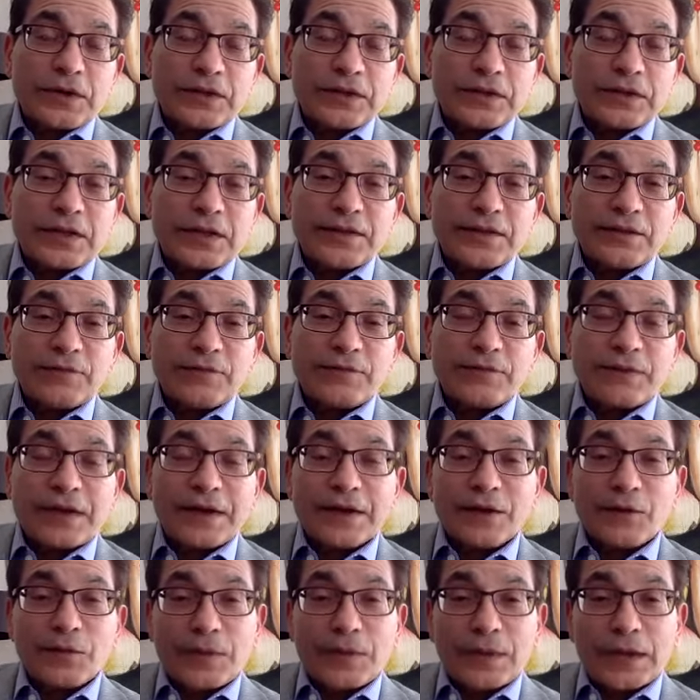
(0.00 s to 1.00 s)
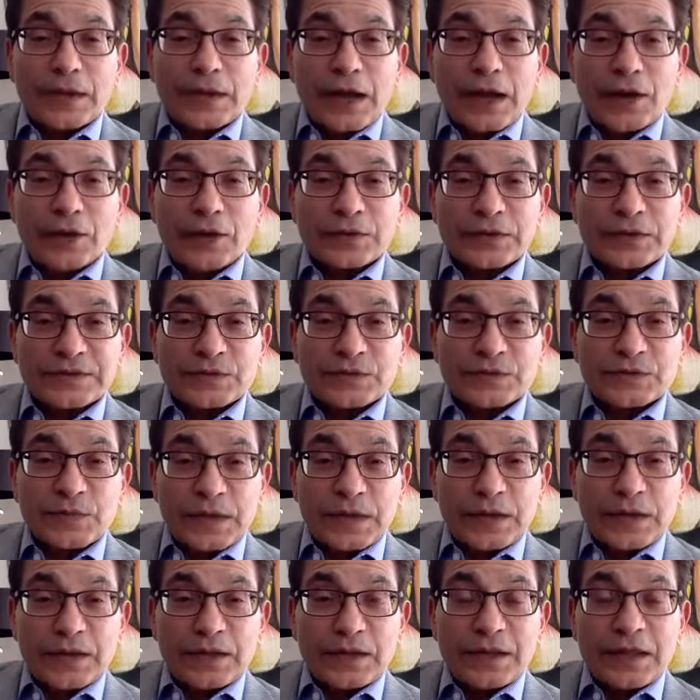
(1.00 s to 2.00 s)
and then find a way out as
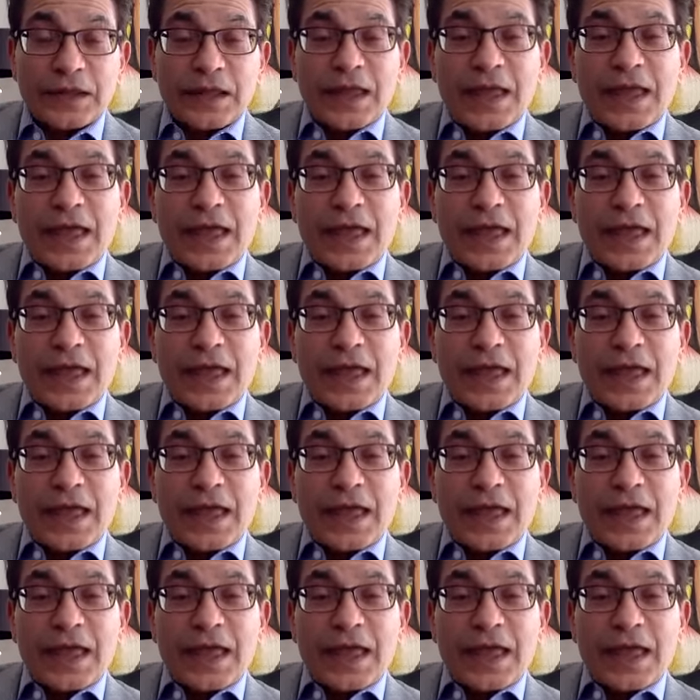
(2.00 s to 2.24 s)
well.